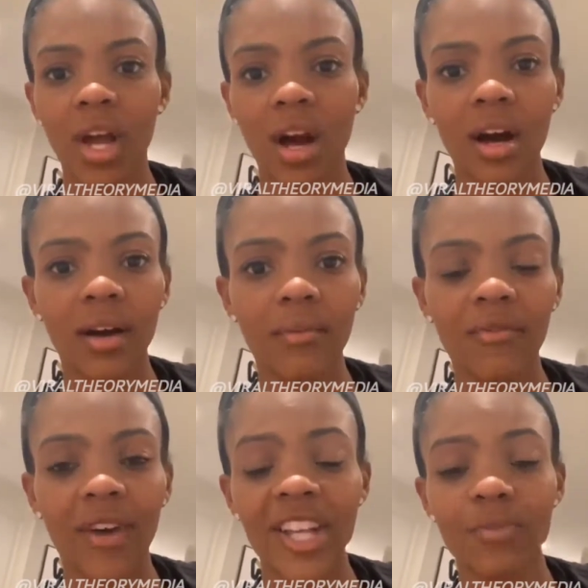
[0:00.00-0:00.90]

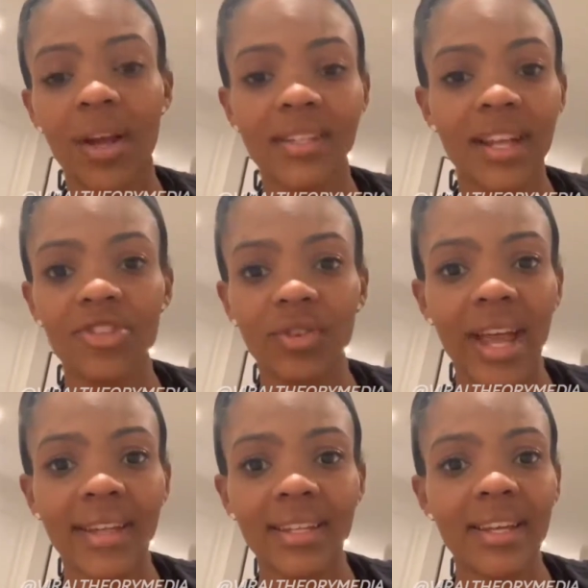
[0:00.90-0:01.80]
presidential
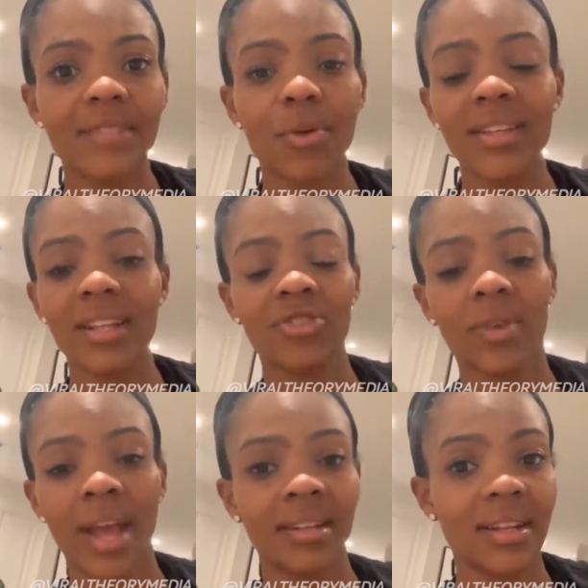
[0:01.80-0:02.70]

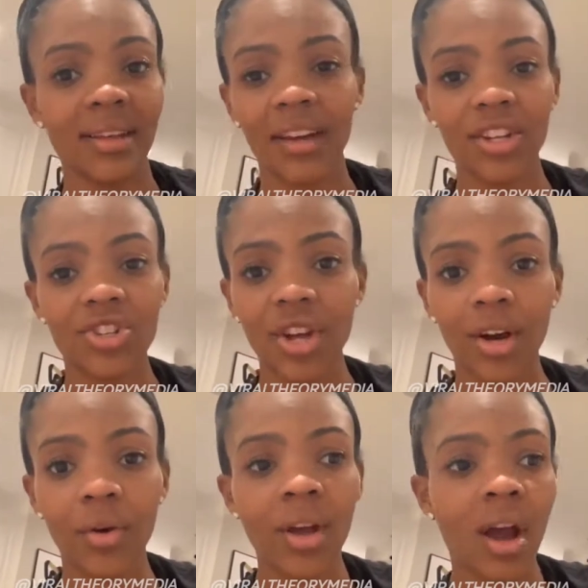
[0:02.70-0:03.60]
candidates on his
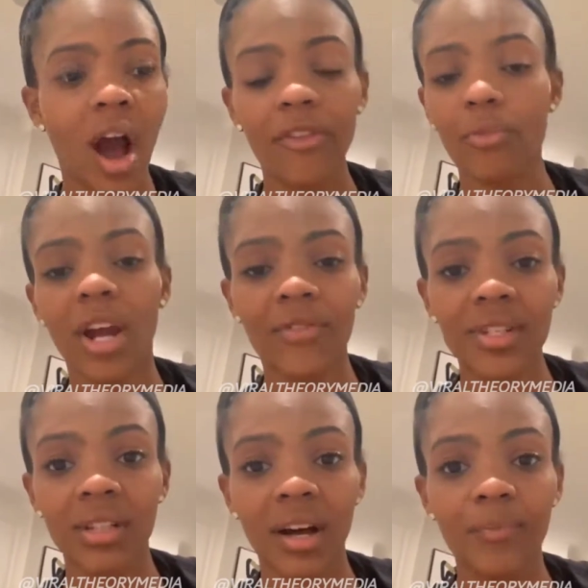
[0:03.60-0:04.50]
show, on The
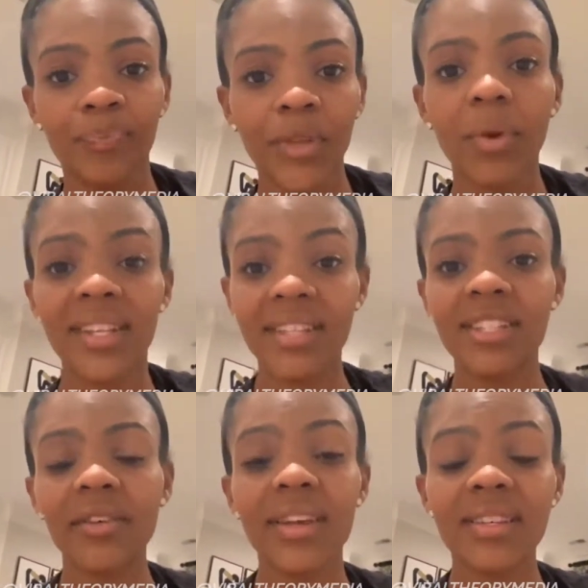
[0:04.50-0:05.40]
Breakfast Club. But
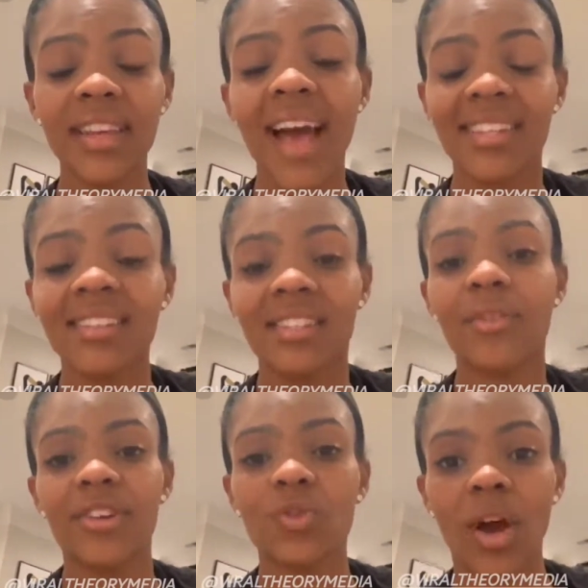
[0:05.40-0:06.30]
he asks
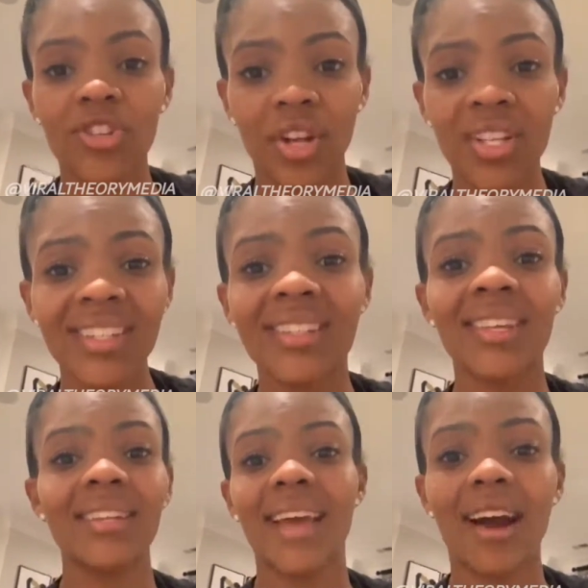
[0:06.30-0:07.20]
serious questions. He doesn't
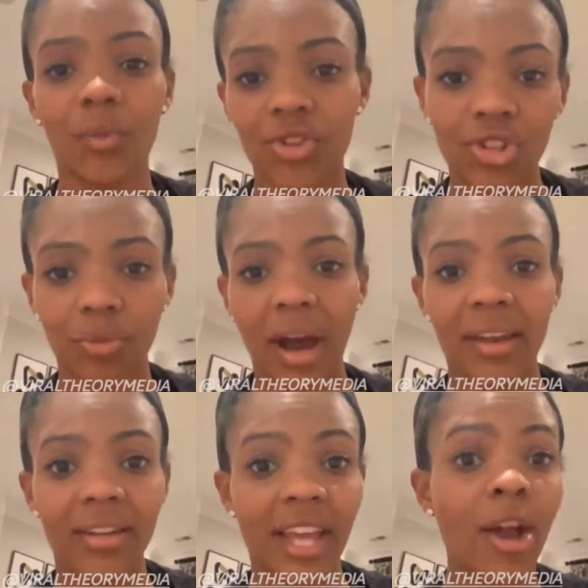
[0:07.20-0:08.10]
sit down with Joe
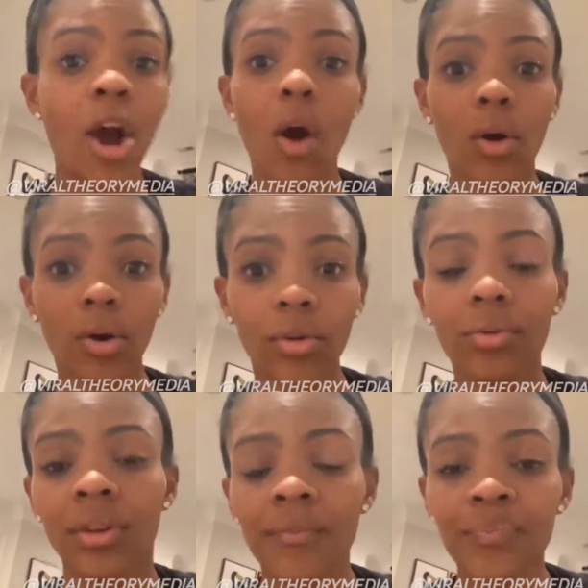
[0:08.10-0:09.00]
Biden and say, oh,
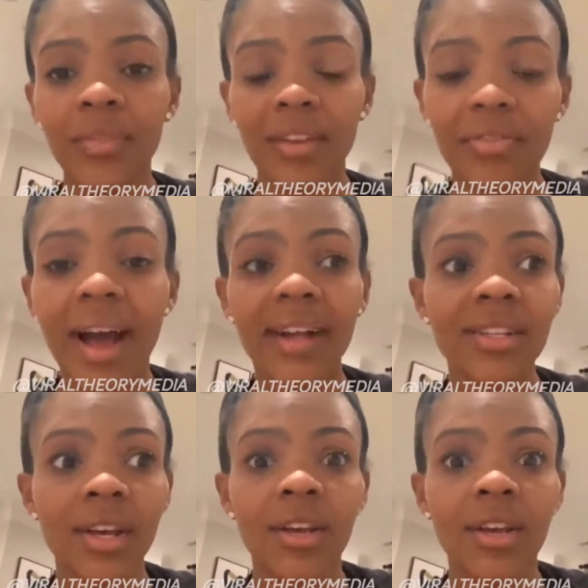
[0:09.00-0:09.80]
grr. In fact,